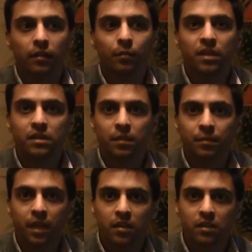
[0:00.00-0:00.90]
bits and
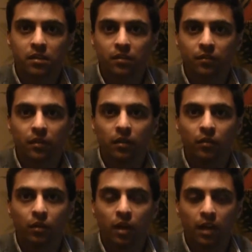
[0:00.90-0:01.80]
pieces of the
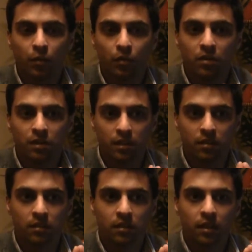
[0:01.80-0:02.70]
Quranic verses